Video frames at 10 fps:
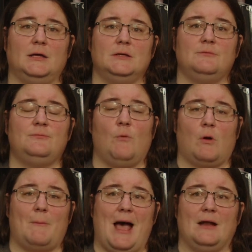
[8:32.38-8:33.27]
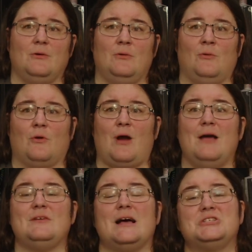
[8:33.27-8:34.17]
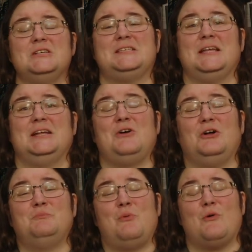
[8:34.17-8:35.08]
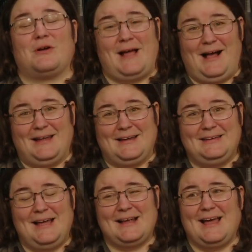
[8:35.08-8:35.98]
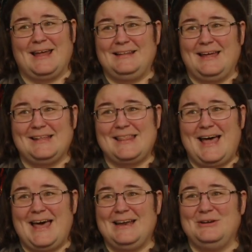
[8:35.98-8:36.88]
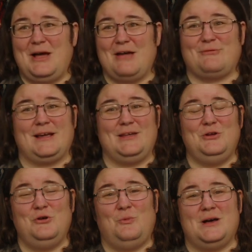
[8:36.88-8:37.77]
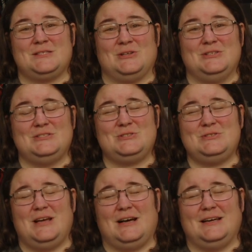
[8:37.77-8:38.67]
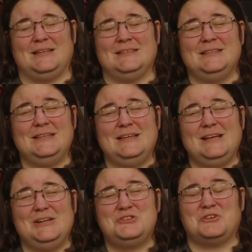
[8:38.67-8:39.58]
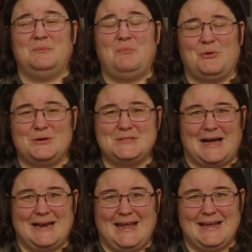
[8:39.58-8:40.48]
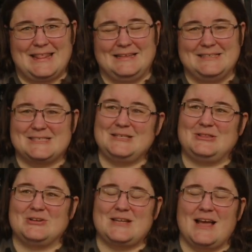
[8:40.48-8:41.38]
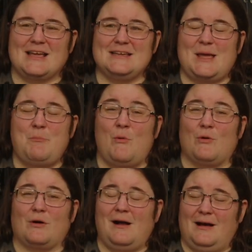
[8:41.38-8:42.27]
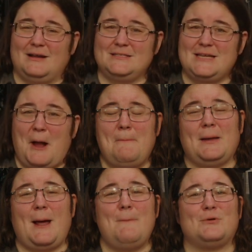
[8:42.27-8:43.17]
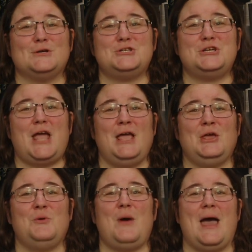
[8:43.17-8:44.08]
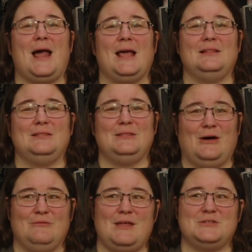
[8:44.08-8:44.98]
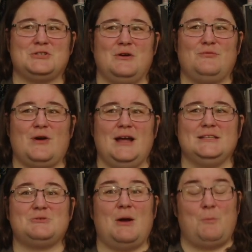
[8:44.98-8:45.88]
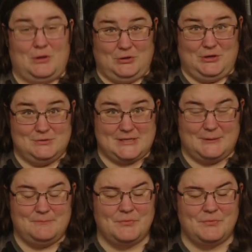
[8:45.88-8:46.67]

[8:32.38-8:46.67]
format. Or I've actually seen it called Lorcana. I kind of like that. I forget who it was on Dreamborn.inc that listed their deck as a Lorcana deck, but I appreciate you and I love that turn of phrase, so I will use it.